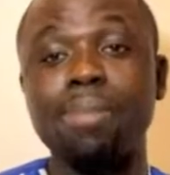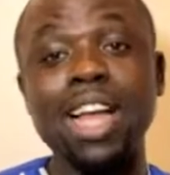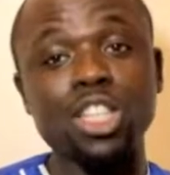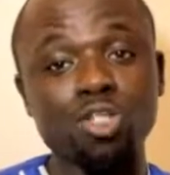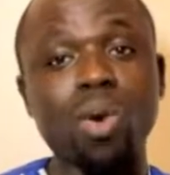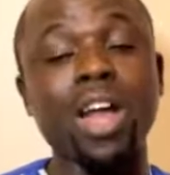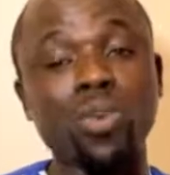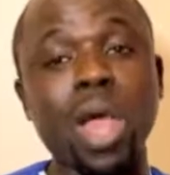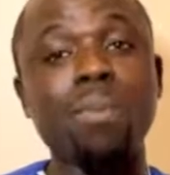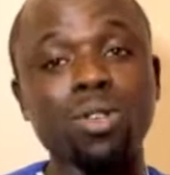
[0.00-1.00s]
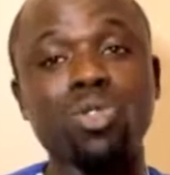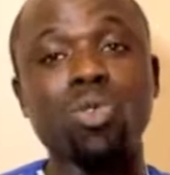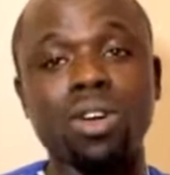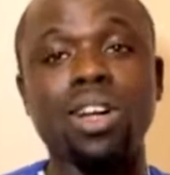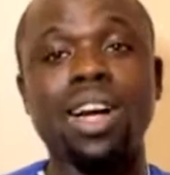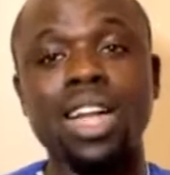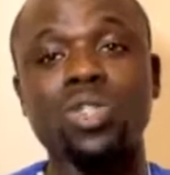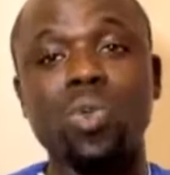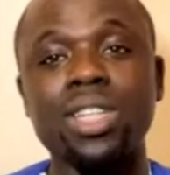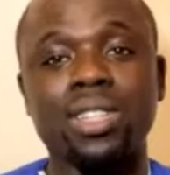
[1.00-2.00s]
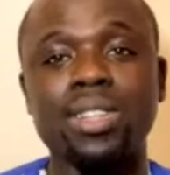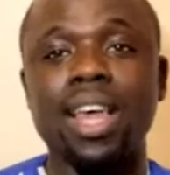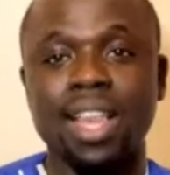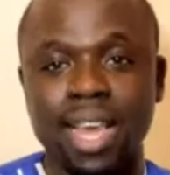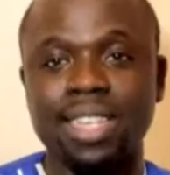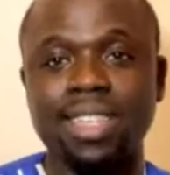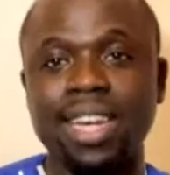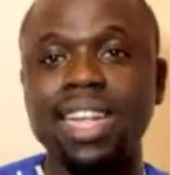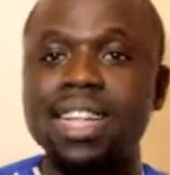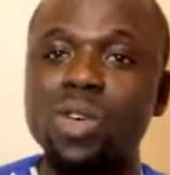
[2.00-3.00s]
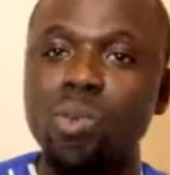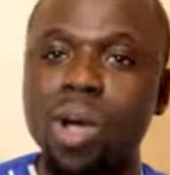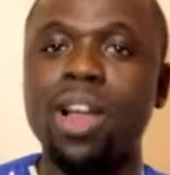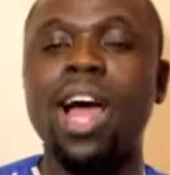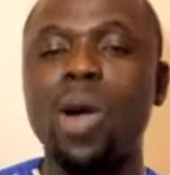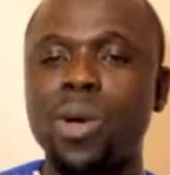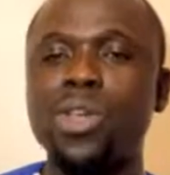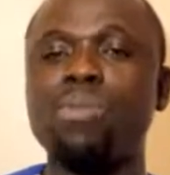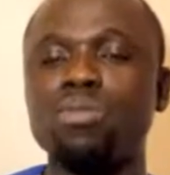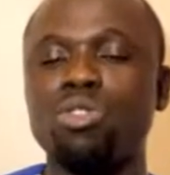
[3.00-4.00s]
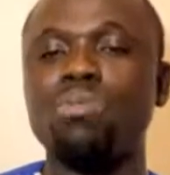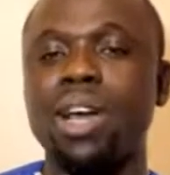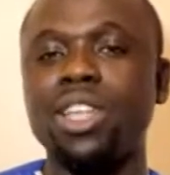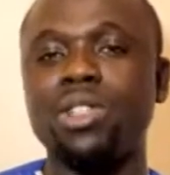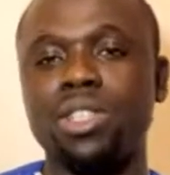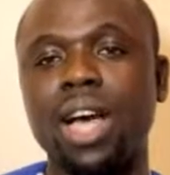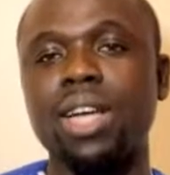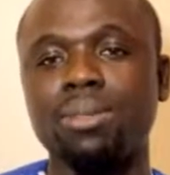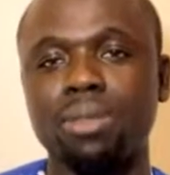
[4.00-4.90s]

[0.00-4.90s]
mind you, and you were able to graduate excellently well, how were you able to manage your time?